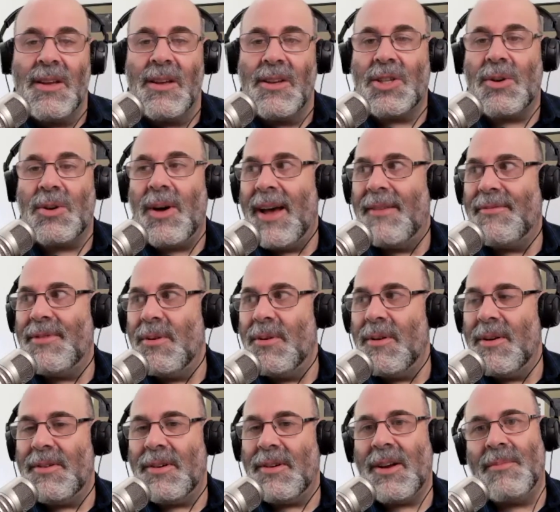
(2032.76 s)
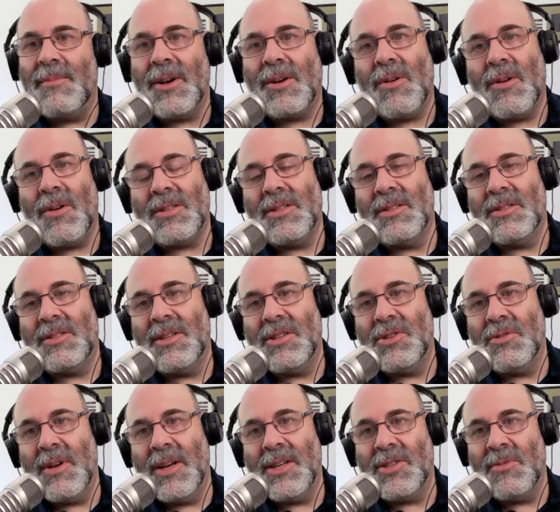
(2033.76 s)
So have you ever come across a
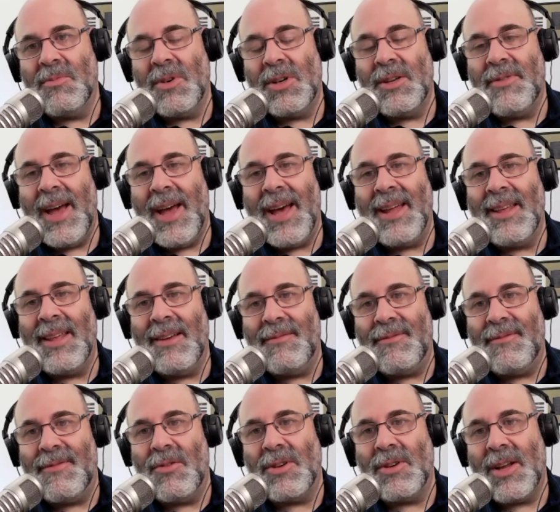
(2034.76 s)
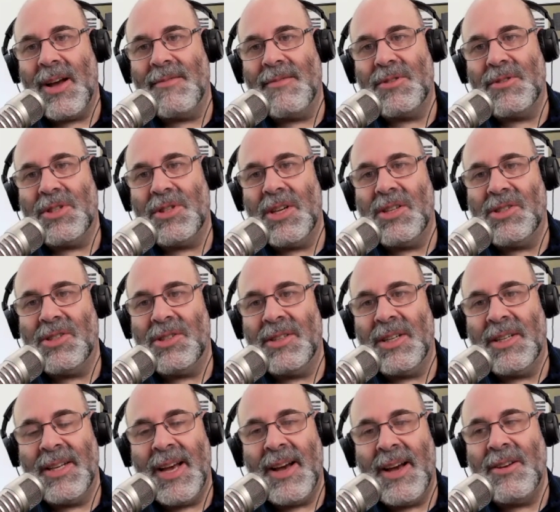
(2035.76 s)
situation where you've had that phone conversation
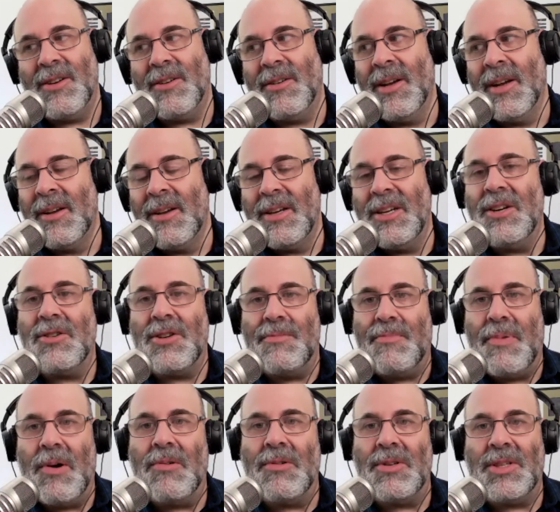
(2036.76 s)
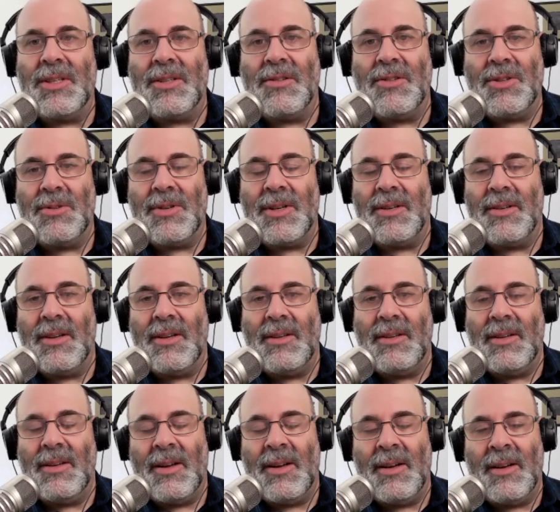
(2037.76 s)
and now you're deposing or doing,
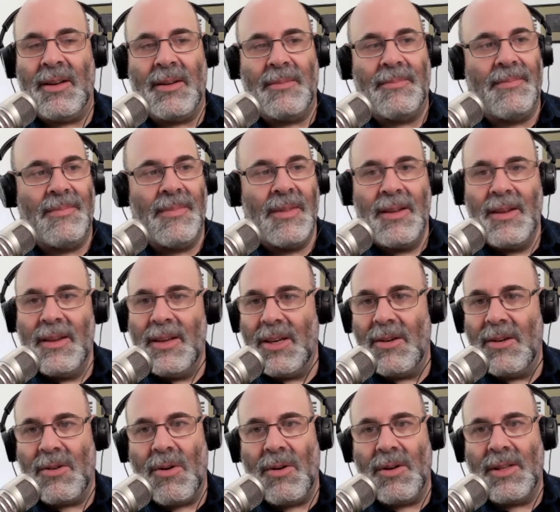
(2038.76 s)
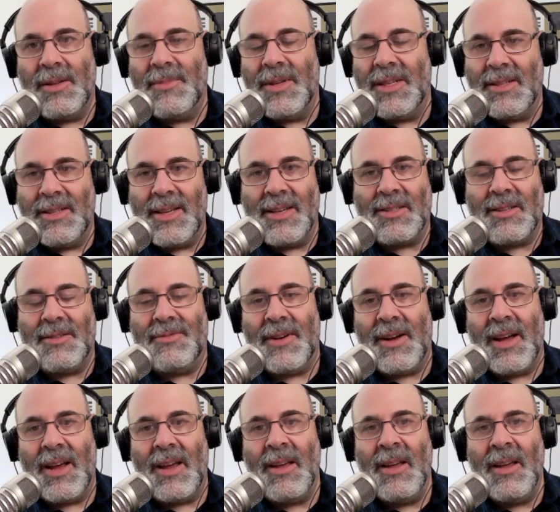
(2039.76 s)
calling them in to
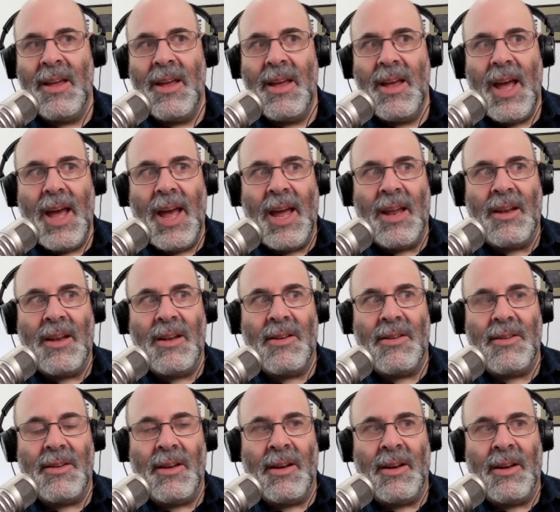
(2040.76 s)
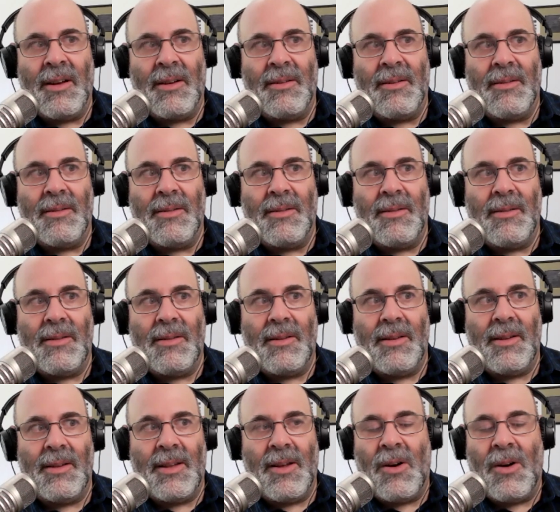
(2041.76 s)
testify, and
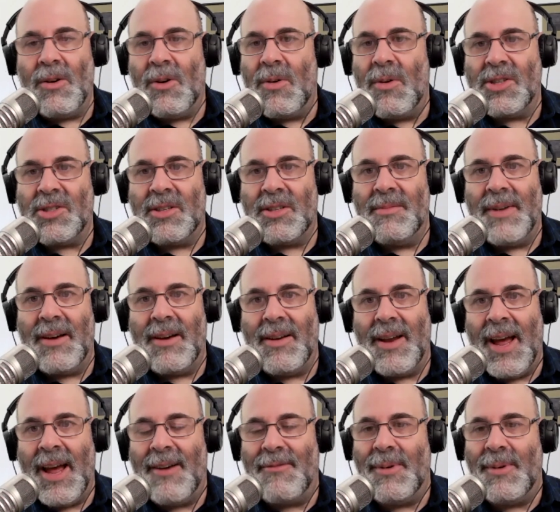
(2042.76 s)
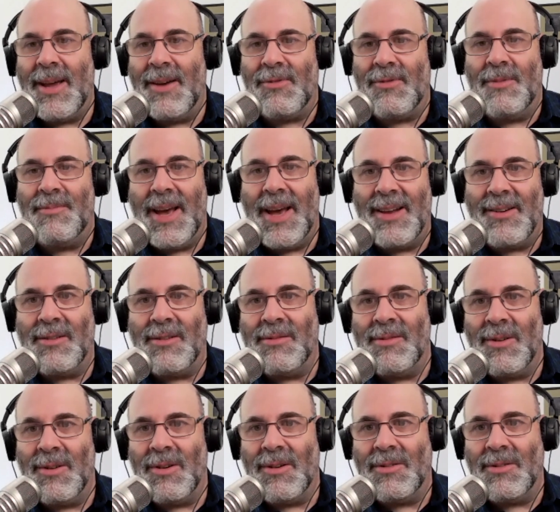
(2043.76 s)
the whole question about have we ever met or
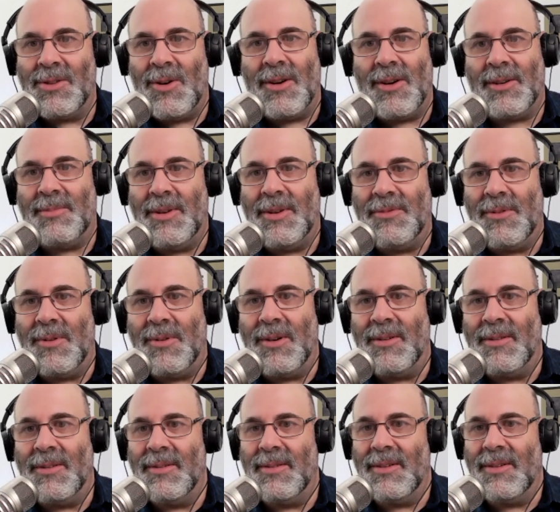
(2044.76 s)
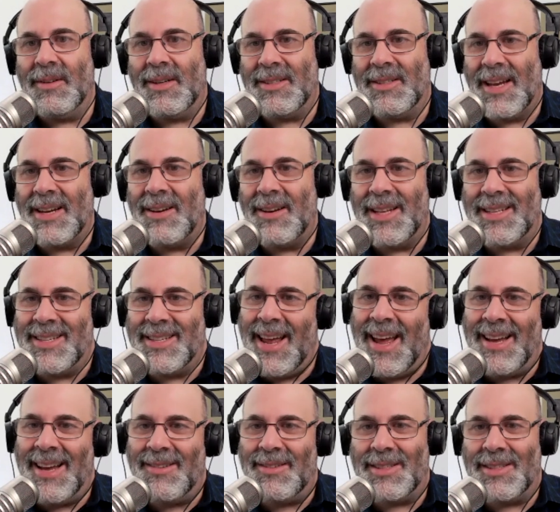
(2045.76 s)
talked before? Because I know that's an
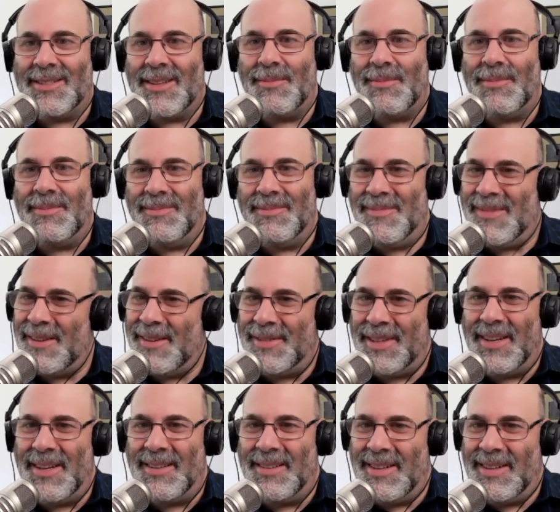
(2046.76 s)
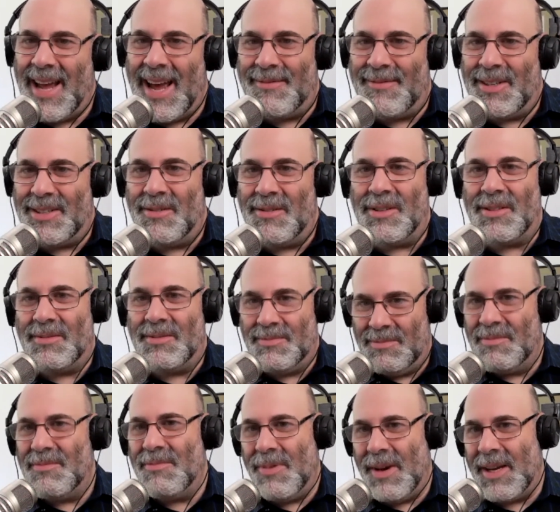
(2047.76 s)
angle some of the adversaries
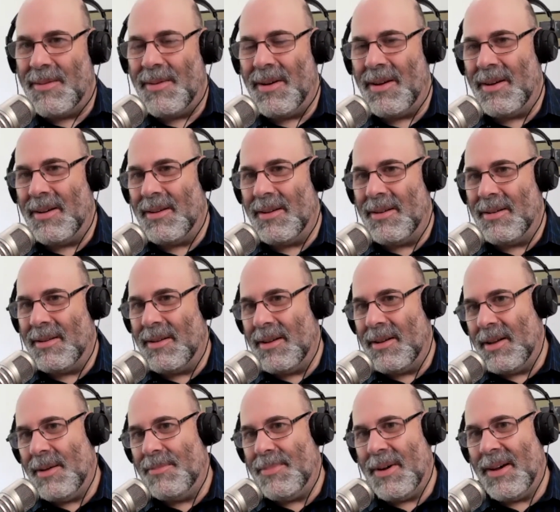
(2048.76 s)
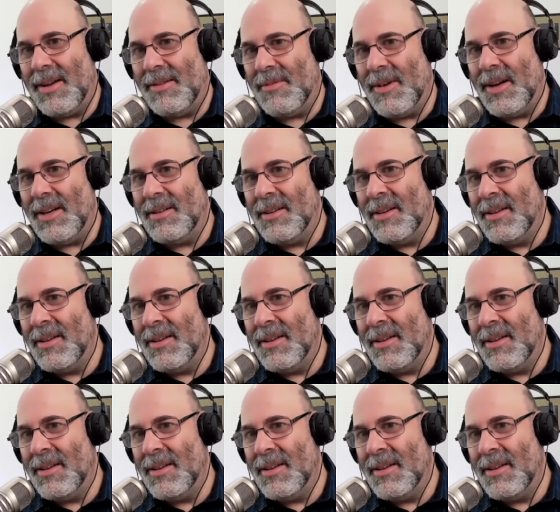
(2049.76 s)
bring upon, right?